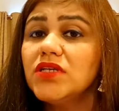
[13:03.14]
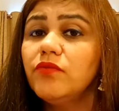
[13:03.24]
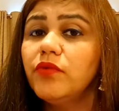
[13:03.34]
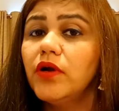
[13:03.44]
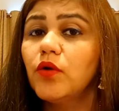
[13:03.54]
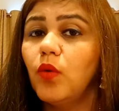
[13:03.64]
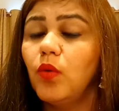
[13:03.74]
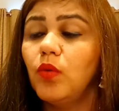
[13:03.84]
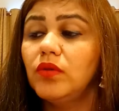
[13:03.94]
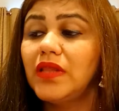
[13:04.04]
virgo
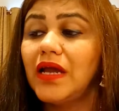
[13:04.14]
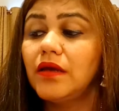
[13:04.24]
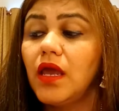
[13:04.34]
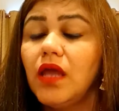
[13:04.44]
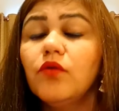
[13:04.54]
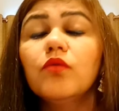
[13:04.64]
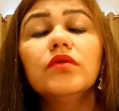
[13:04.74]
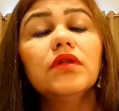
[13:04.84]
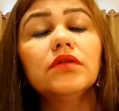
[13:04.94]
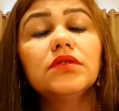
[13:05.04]
that again
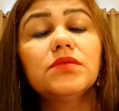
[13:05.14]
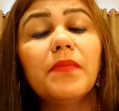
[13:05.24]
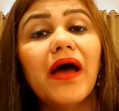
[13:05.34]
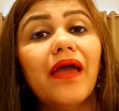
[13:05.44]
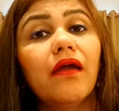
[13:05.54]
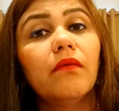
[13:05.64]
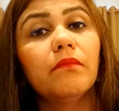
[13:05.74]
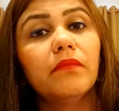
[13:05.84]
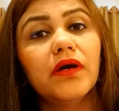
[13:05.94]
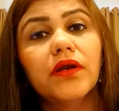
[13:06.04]
ruled by
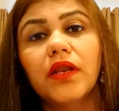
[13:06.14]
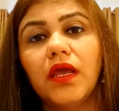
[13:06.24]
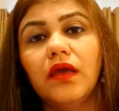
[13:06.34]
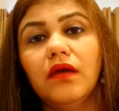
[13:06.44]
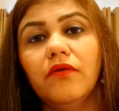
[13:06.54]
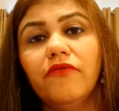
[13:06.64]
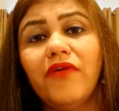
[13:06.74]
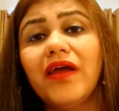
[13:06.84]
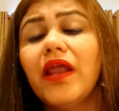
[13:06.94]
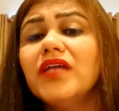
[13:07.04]
mercury
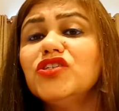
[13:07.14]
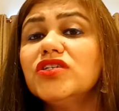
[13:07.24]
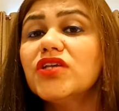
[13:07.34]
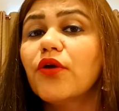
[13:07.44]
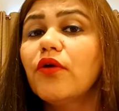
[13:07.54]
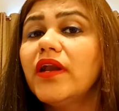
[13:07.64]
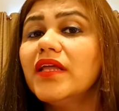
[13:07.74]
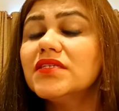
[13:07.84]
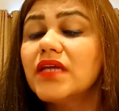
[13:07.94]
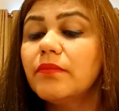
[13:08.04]
financial security
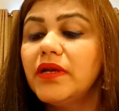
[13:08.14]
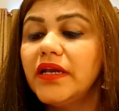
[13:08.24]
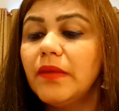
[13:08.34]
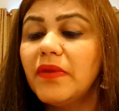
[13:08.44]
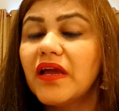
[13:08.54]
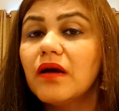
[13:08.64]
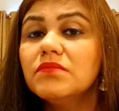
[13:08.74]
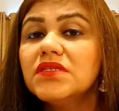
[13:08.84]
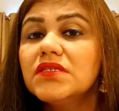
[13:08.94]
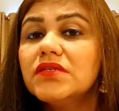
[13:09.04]
and stability
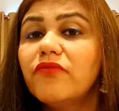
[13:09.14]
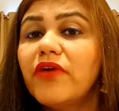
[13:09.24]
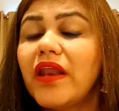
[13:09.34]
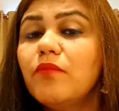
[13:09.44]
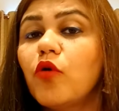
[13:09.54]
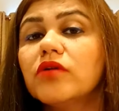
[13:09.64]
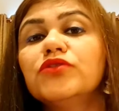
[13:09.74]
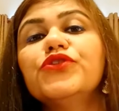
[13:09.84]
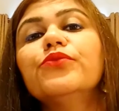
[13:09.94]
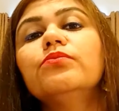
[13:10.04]
becomes very important
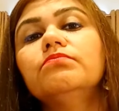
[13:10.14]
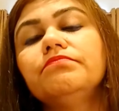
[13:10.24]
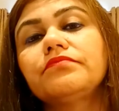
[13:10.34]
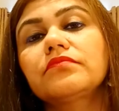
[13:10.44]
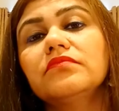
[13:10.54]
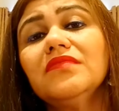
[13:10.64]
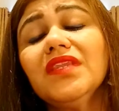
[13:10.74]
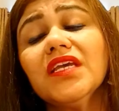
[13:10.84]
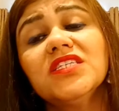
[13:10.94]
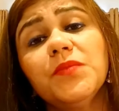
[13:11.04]
to you
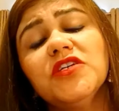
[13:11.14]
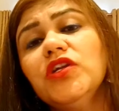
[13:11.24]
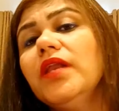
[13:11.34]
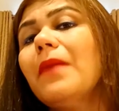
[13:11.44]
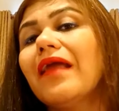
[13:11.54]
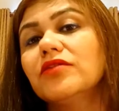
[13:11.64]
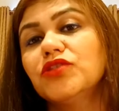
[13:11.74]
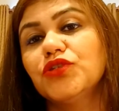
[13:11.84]
especially in marriage